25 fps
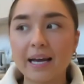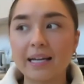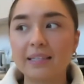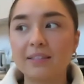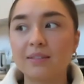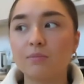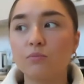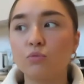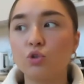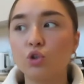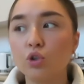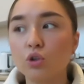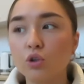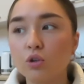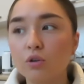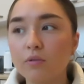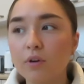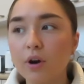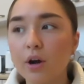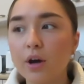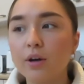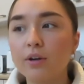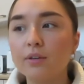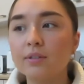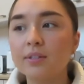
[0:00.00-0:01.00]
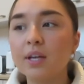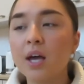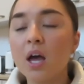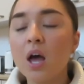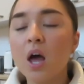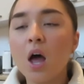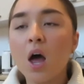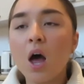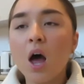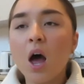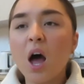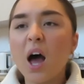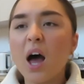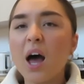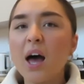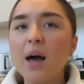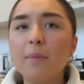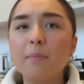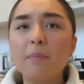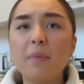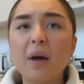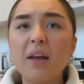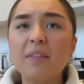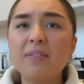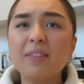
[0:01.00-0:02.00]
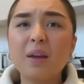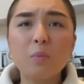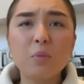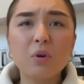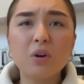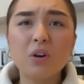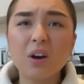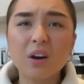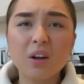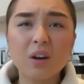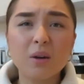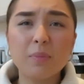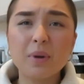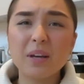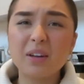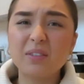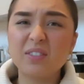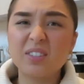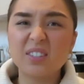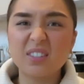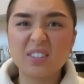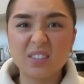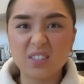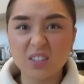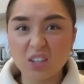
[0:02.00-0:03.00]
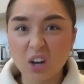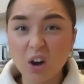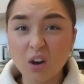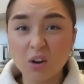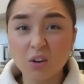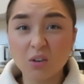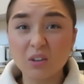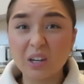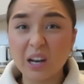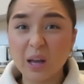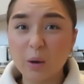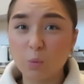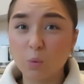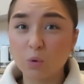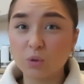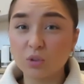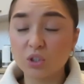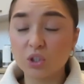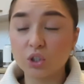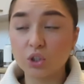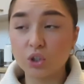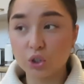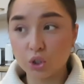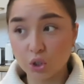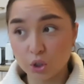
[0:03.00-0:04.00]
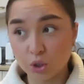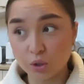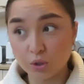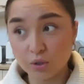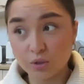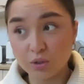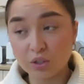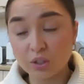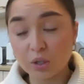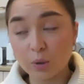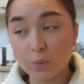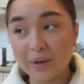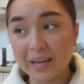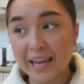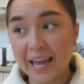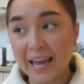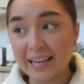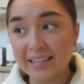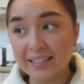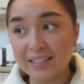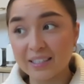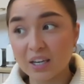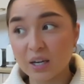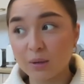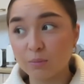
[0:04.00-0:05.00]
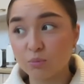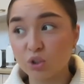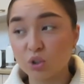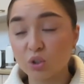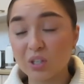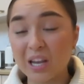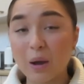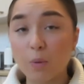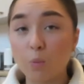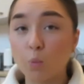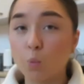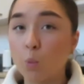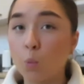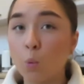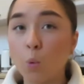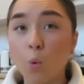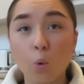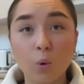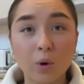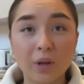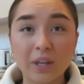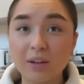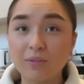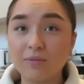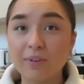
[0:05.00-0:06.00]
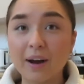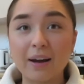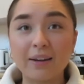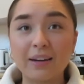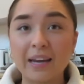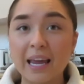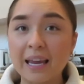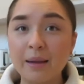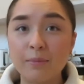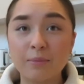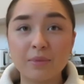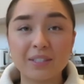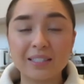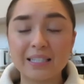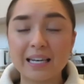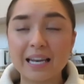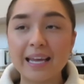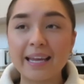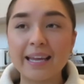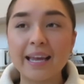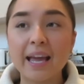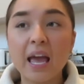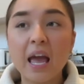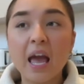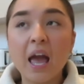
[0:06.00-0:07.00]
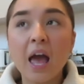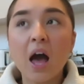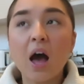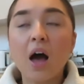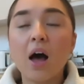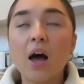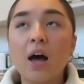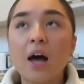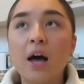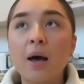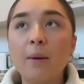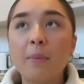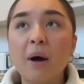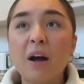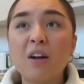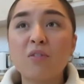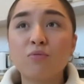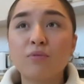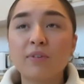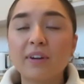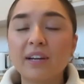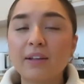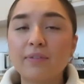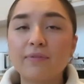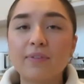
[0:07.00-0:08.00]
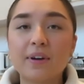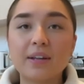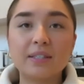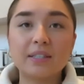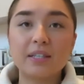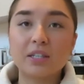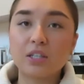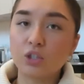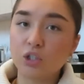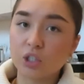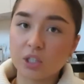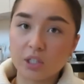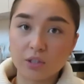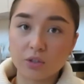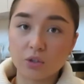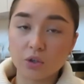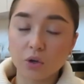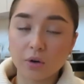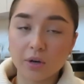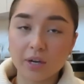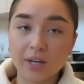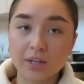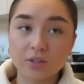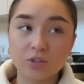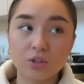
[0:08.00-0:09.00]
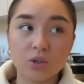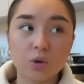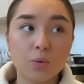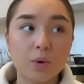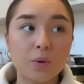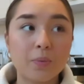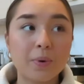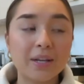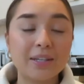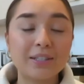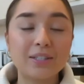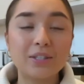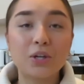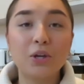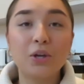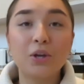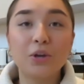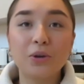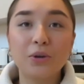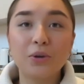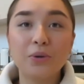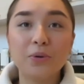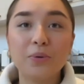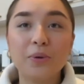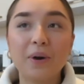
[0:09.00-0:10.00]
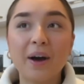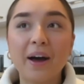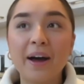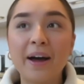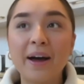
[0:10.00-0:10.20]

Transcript: had some churros, and then we're kind of a bit stuck on like what to do. So we ended up just like walking around aimlessly. I really fancied a gin and tonic, so we went to